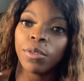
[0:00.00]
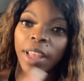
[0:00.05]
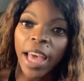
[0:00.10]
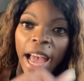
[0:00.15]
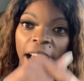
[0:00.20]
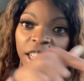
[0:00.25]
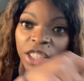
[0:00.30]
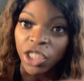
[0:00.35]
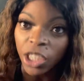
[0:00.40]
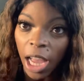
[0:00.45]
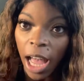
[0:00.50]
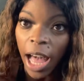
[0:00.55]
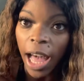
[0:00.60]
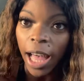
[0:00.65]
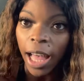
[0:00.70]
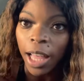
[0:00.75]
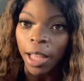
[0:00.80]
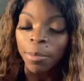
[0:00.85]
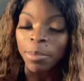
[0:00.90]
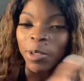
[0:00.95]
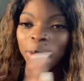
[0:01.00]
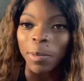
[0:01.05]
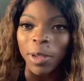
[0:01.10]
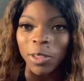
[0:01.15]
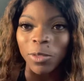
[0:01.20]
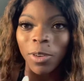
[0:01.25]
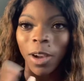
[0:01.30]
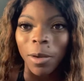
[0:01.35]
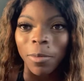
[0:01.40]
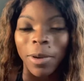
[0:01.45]
that job.
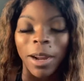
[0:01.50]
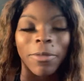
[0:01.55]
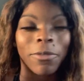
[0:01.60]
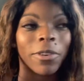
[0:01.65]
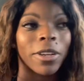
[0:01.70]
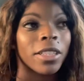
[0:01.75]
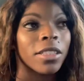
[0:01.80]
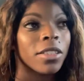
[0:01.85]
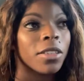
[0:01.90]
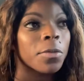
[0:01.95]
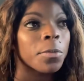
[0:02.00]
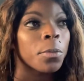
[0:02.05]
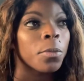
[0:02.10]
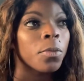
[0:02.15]
SpongeBob reference.